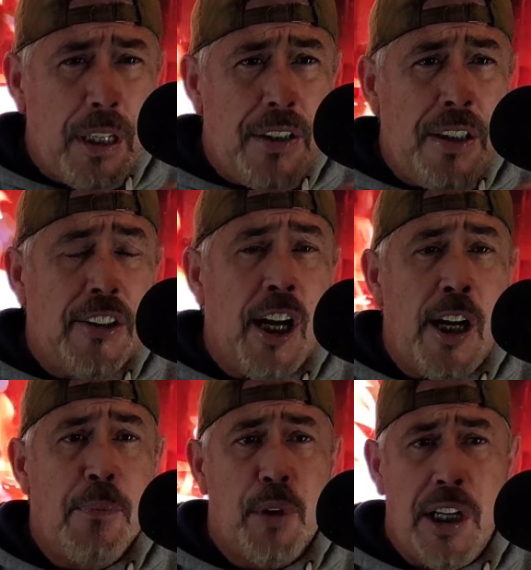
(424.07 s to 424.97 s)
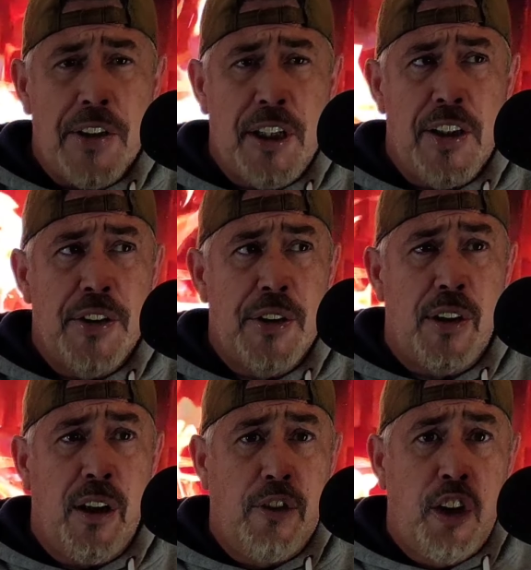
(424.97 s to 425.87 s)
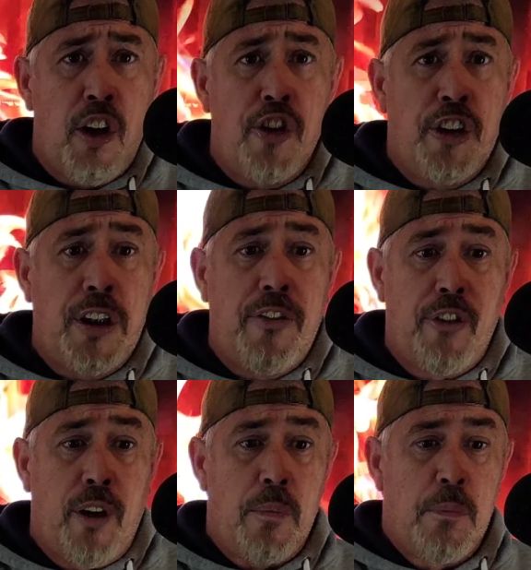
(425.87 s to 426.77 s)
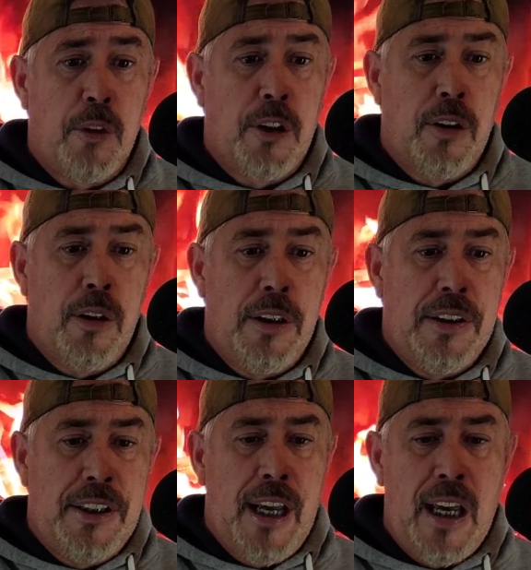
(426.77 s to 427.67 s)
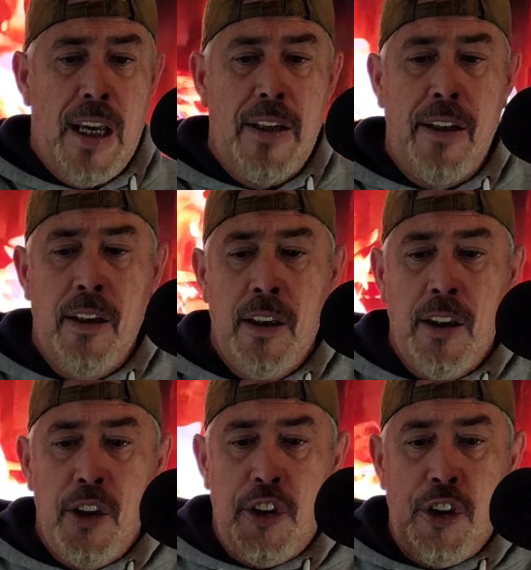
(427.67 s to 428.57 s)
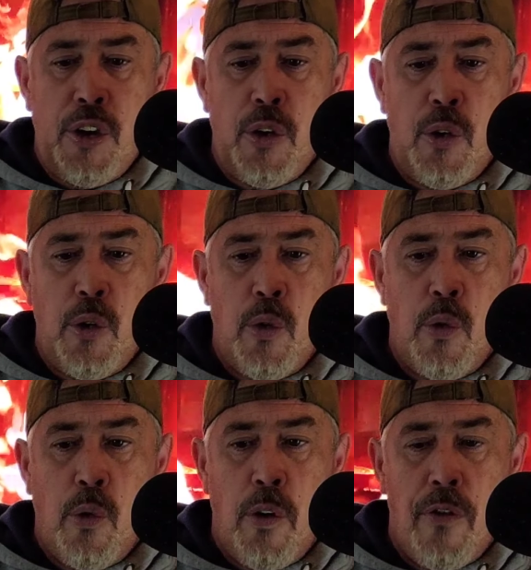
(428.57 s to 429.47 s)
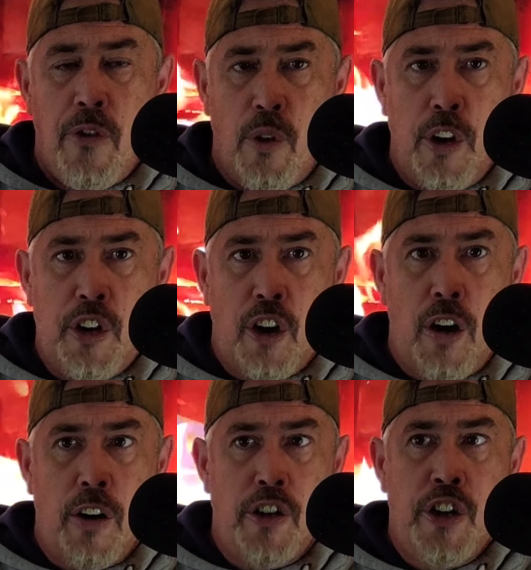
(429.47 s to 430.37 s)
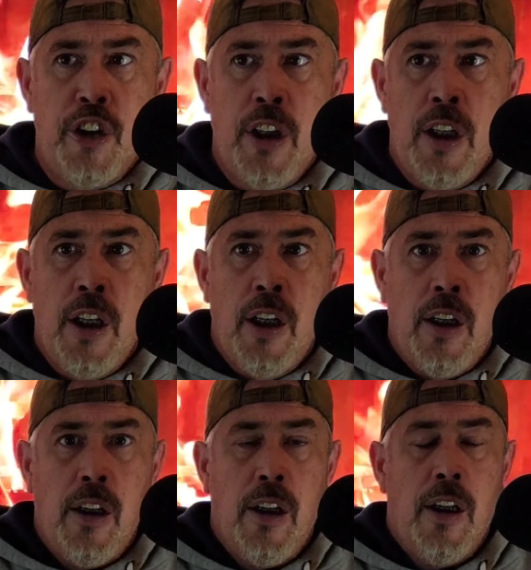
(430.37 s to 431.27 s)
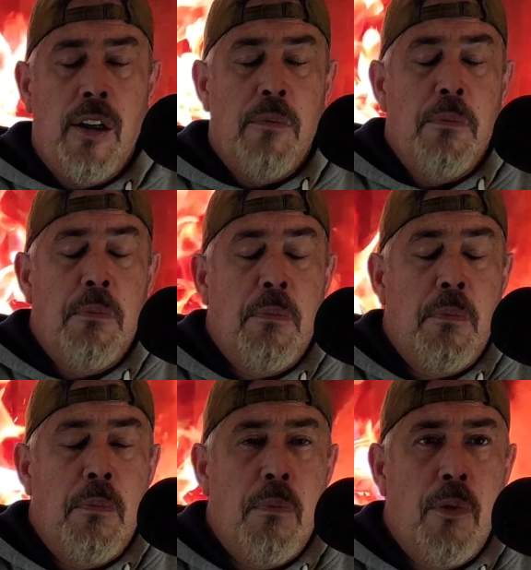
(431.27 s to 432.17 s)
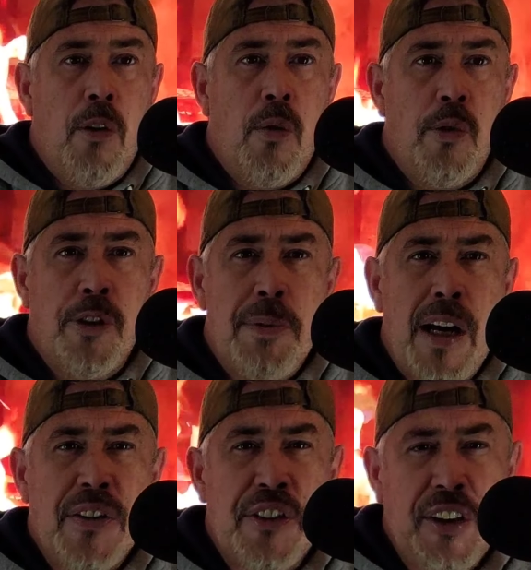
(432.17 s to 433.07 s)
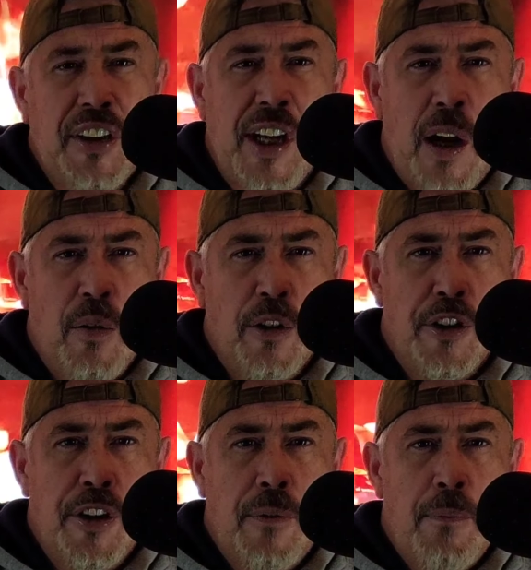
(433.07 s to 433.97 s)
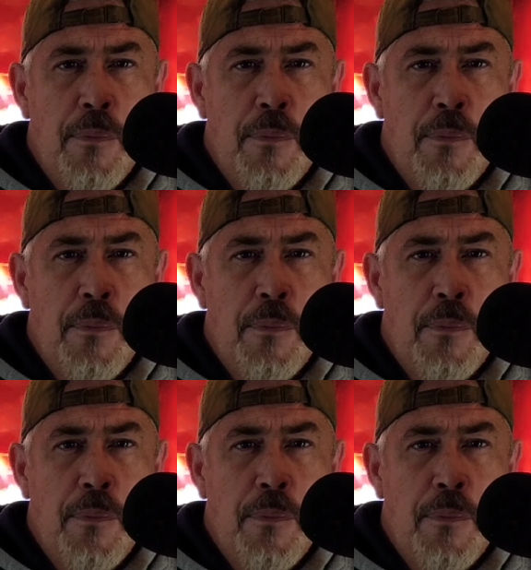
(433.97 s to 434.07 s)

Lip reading: The entire process of charging from dead to fully charged um, was about 6 hours.